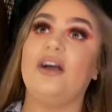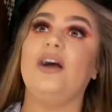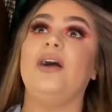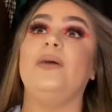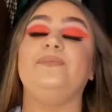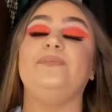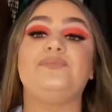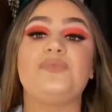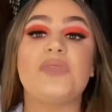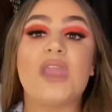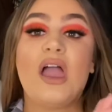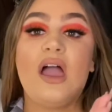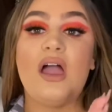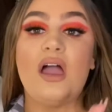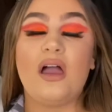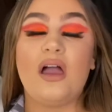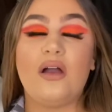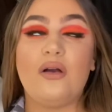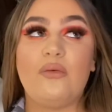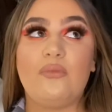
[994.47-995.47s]
Um,
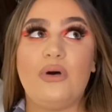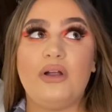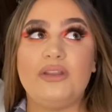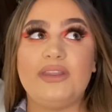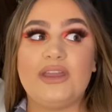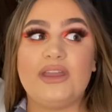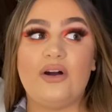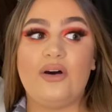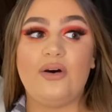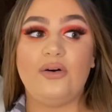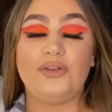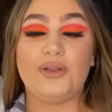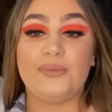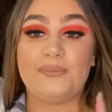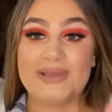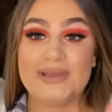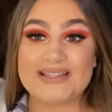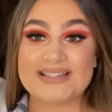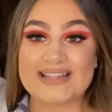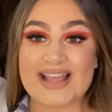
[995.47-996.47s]
what are they called?
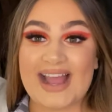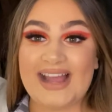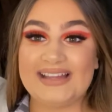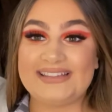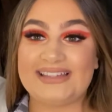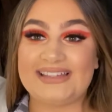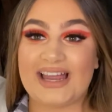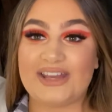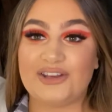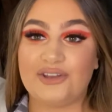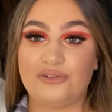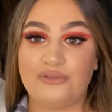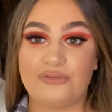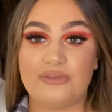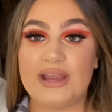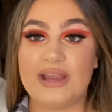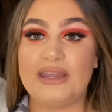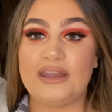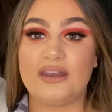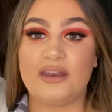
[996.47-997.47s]
Missguided had a
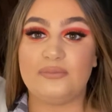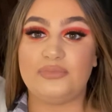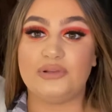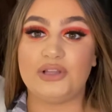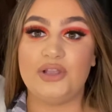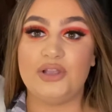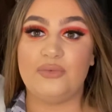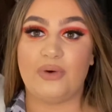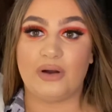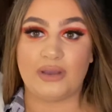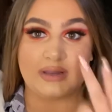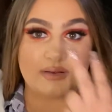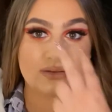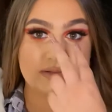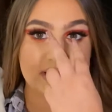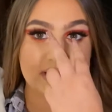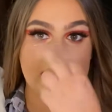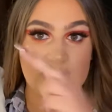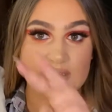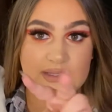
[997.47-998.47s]
green and a blue one. I was
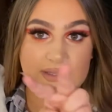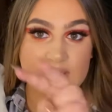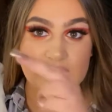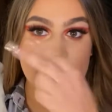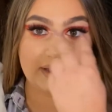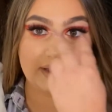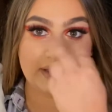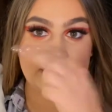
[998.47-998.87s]
like,